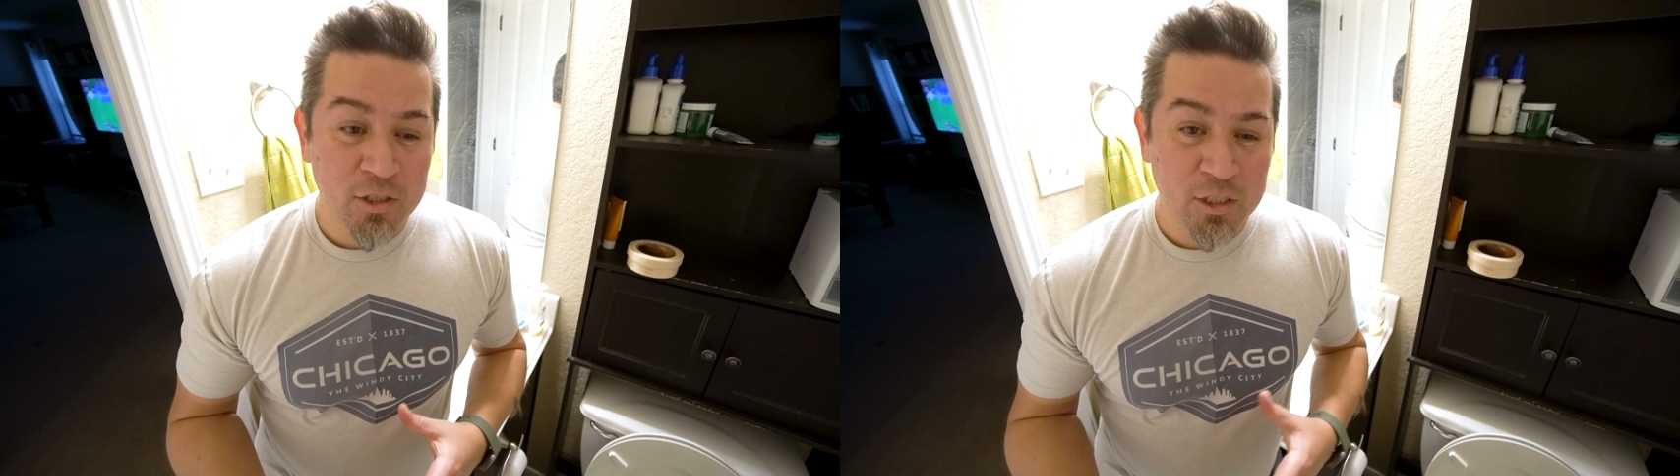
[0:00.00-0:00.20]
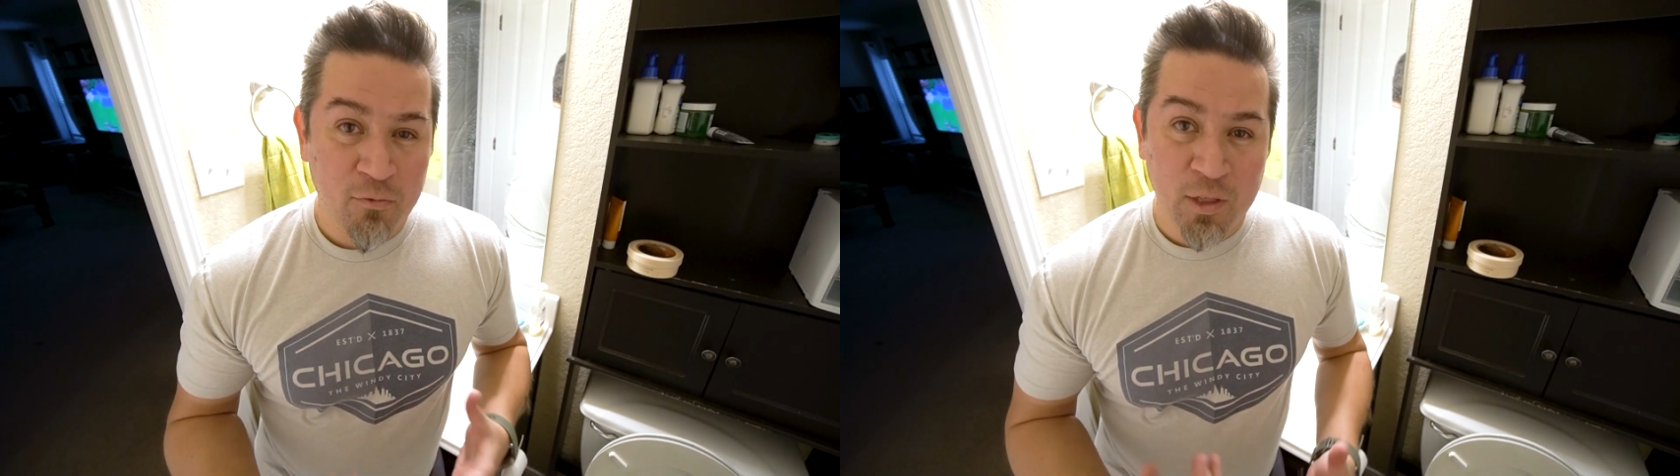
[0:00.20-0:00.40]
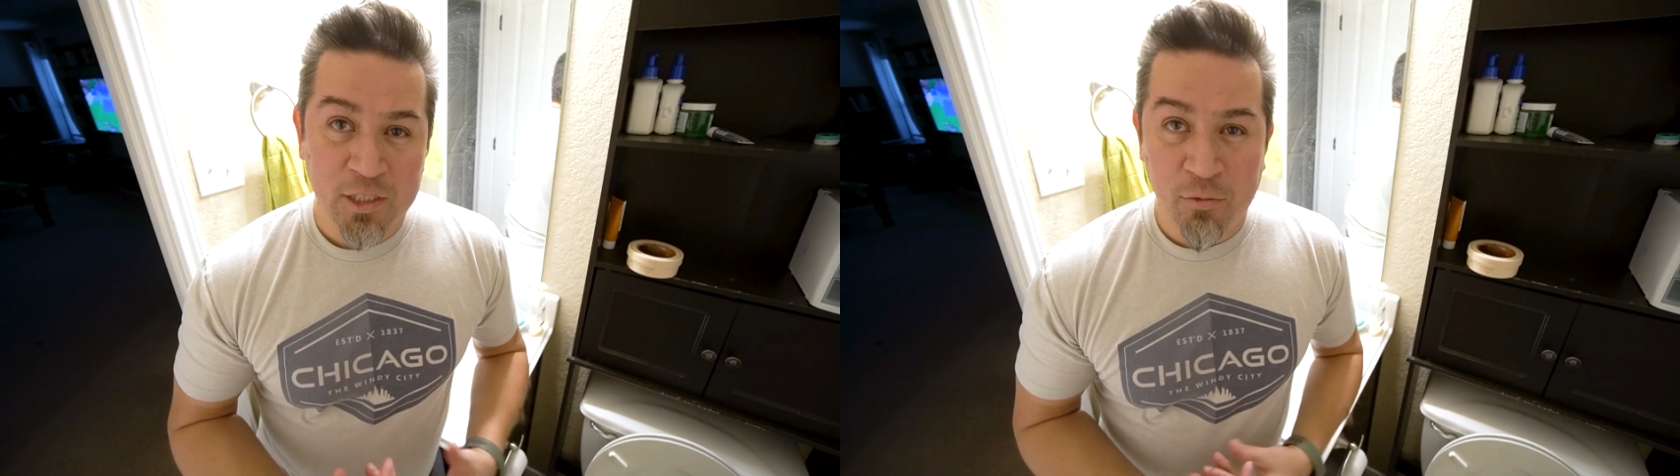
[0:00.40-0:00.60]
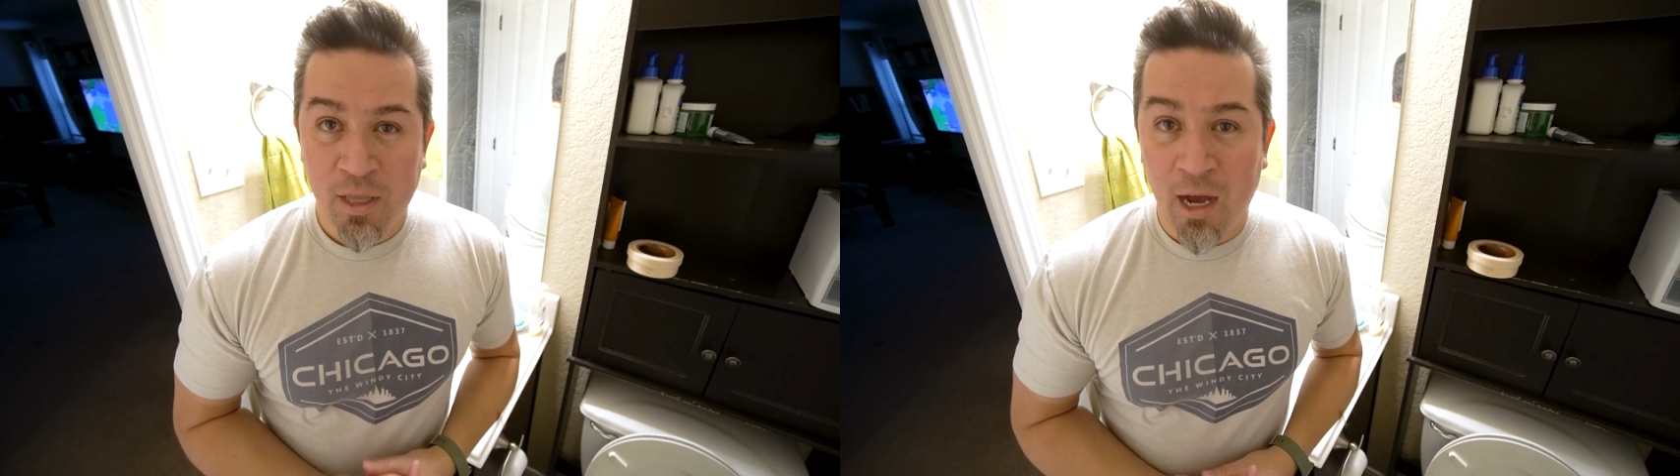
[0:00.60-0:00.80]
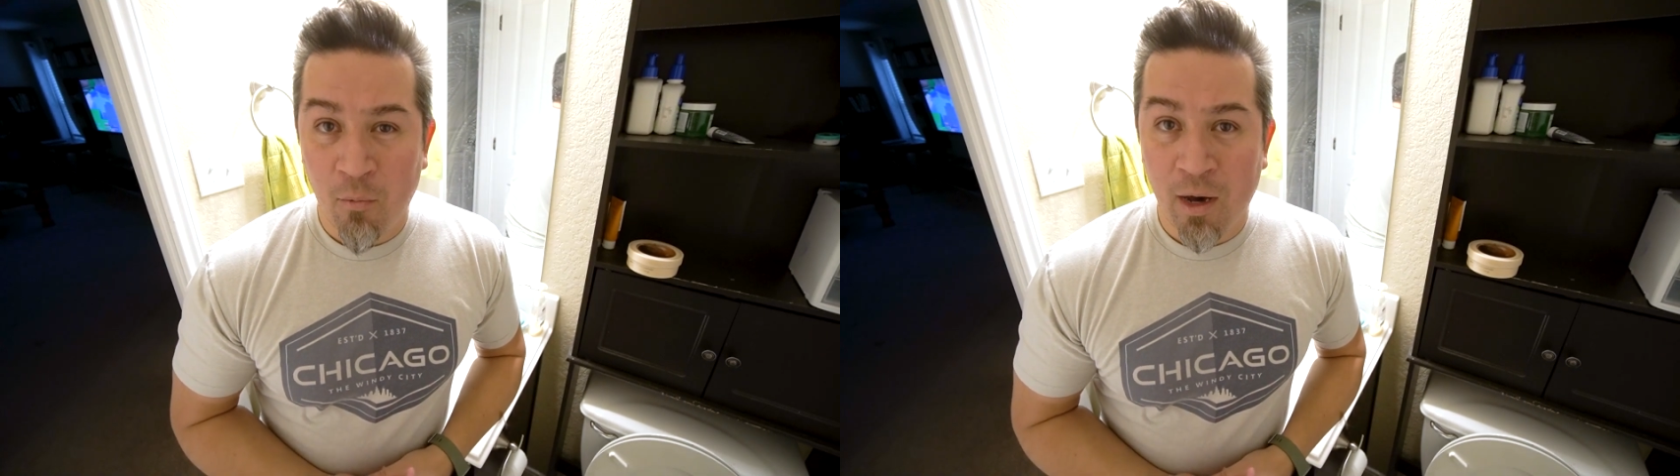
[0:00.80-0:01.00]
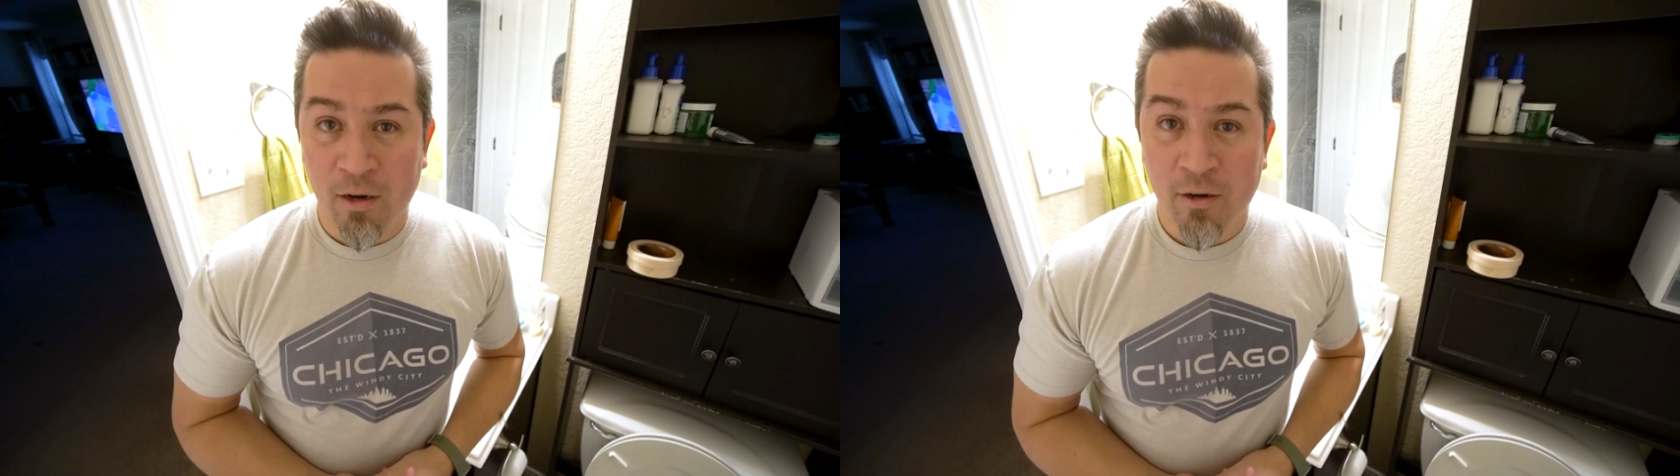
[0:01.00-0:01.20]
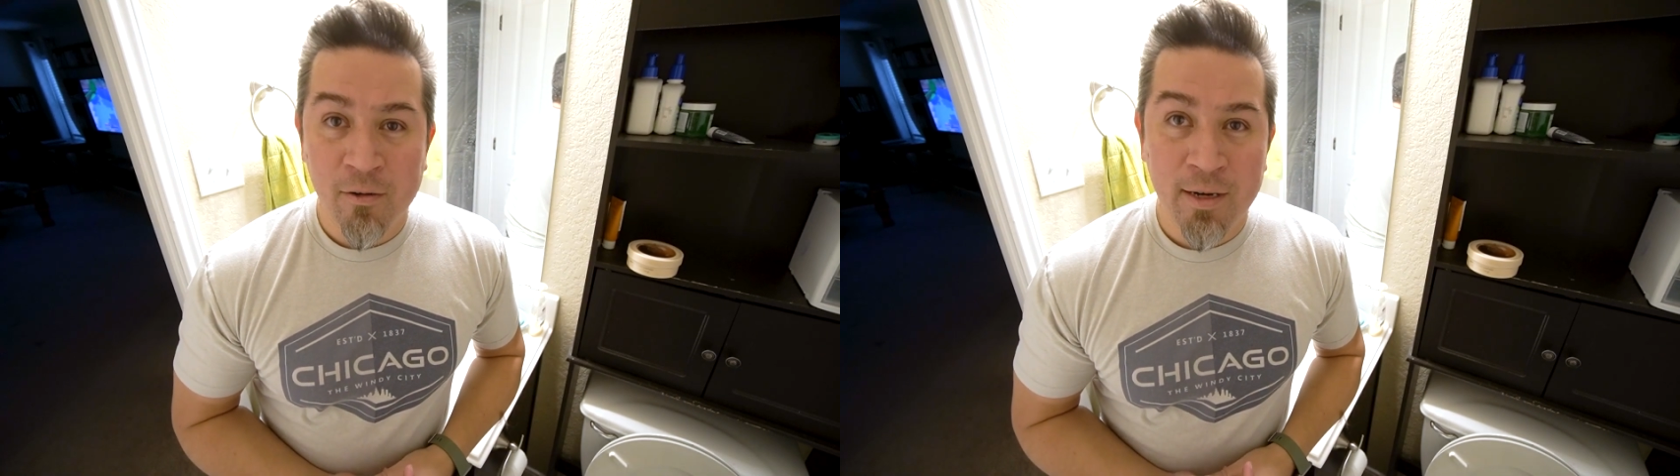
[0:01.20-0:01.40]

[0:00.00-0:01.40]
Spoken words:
to just flush it with hot water.